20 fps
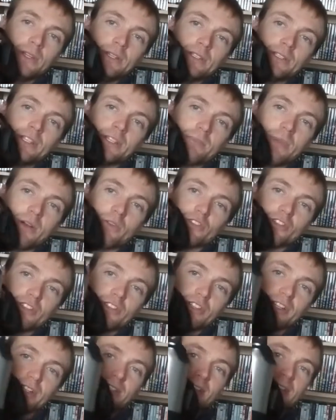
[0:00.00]
this pouch, as
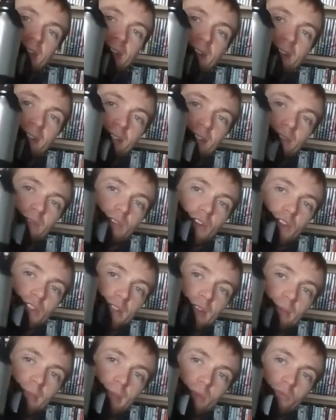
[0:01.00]
you can see, it's a first
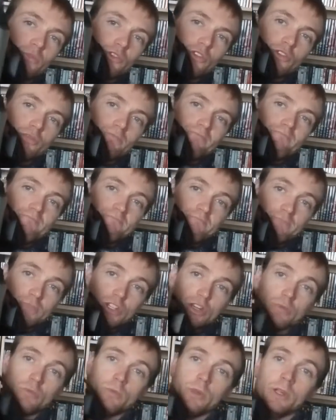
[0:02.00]
aid pouch.
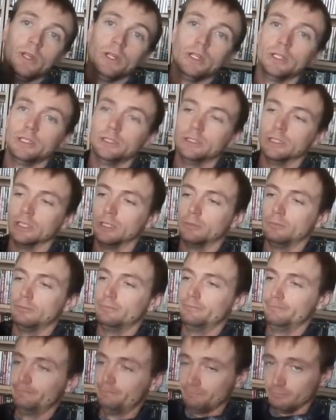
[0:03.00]
So, yeah.
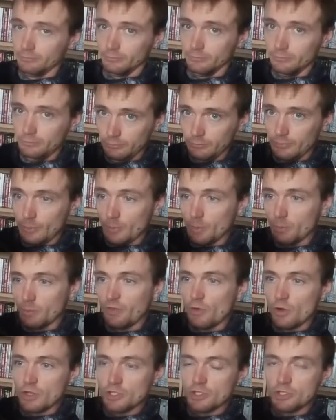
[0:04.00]

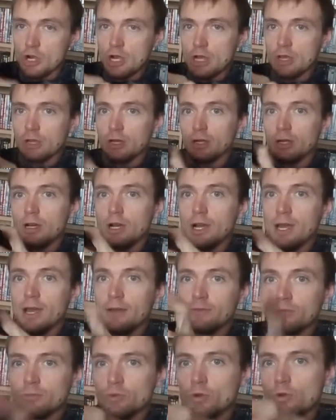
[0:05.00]
Before I start, I have
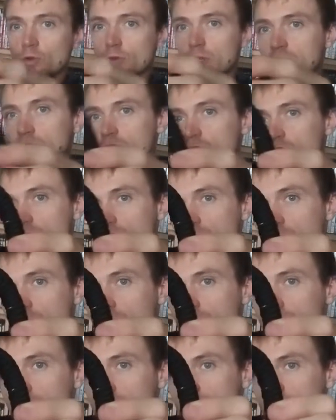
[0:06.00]
some cordage up
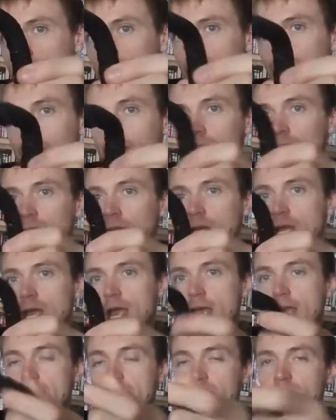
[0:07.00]
here.
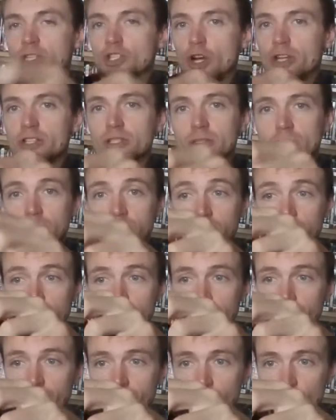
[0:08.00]
It is the Titan
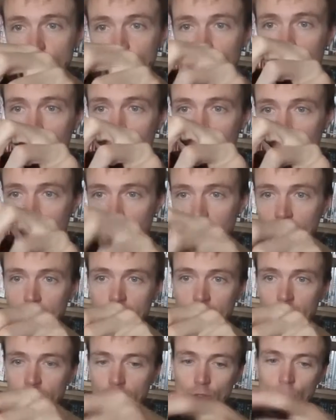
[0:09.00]
type
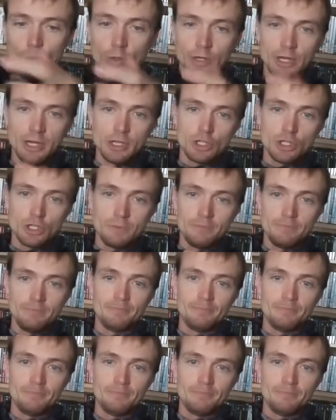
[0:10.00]
cordage.